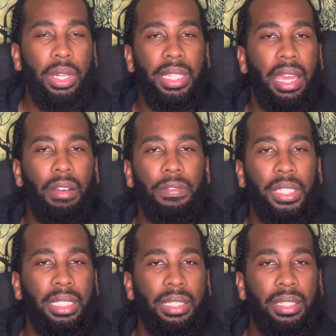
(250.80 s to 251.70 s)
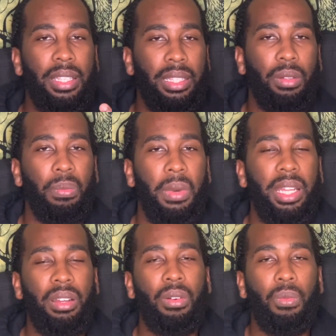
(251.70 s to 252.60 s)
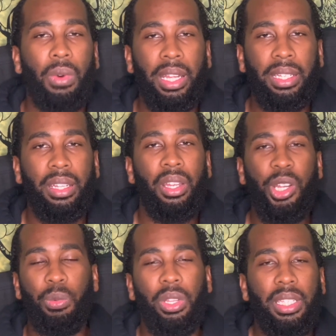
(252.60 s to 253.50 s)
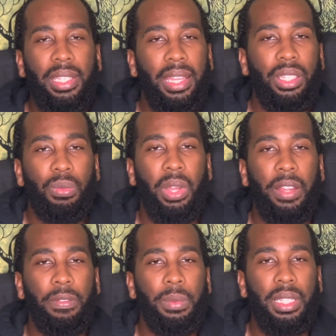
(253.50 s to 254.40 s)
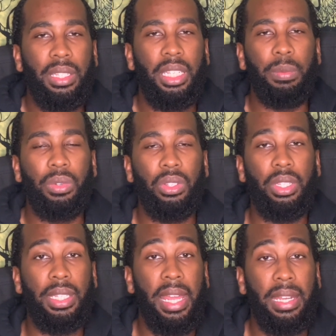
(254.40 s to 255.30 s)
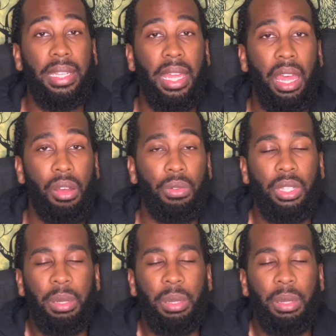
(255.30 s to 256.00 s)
of the outfit is. It's like the white on white really takes away from the zebras standing out. They